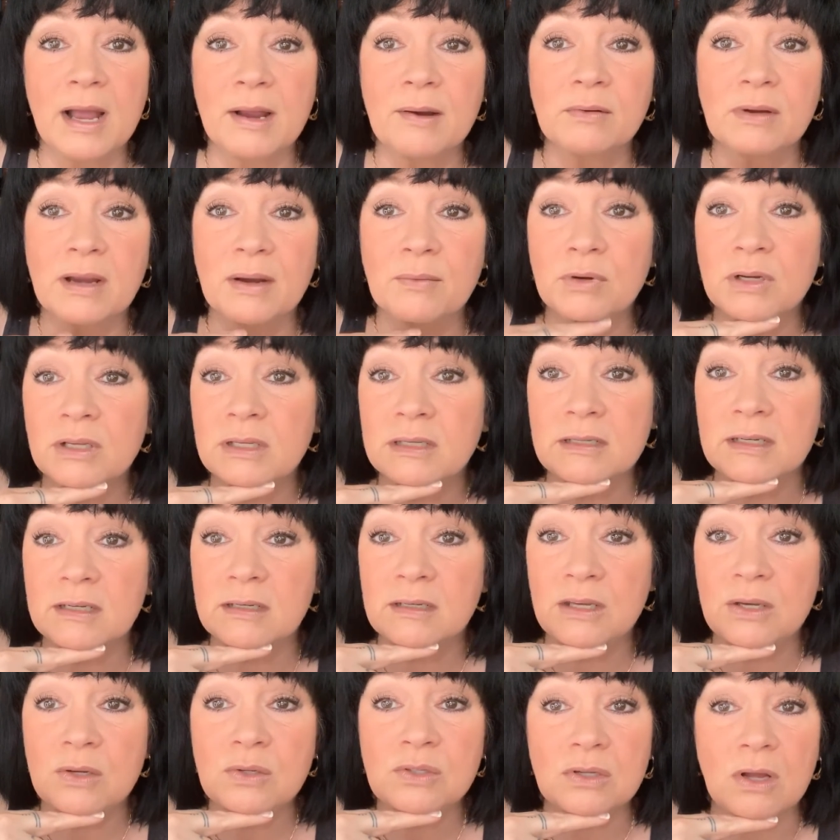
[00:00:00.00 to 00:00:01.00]
I really
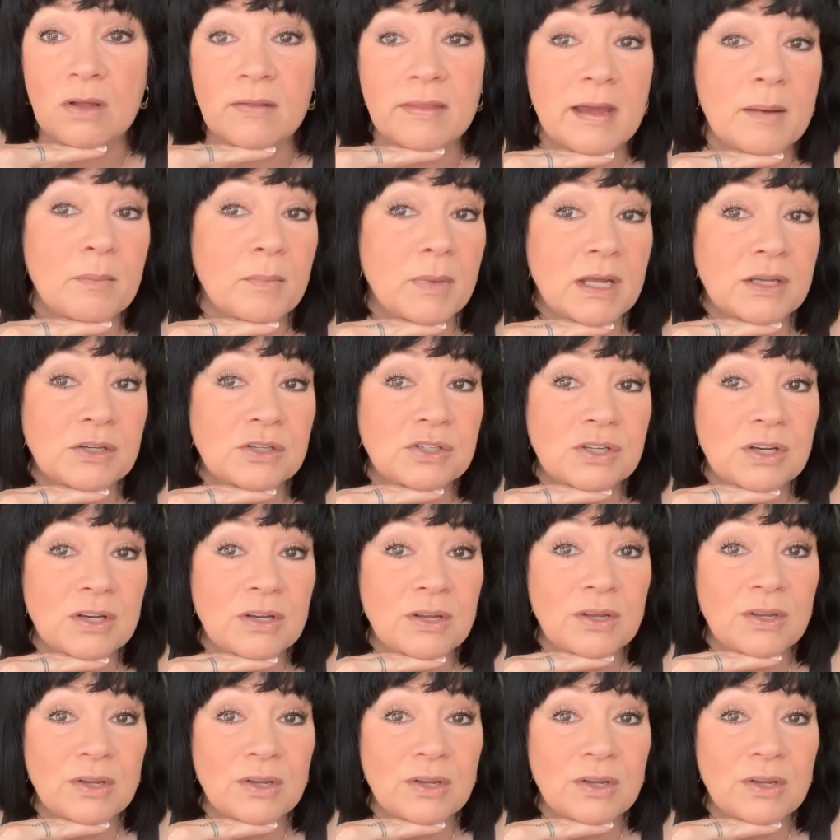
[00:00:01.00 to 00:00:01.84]
didn't use all that much.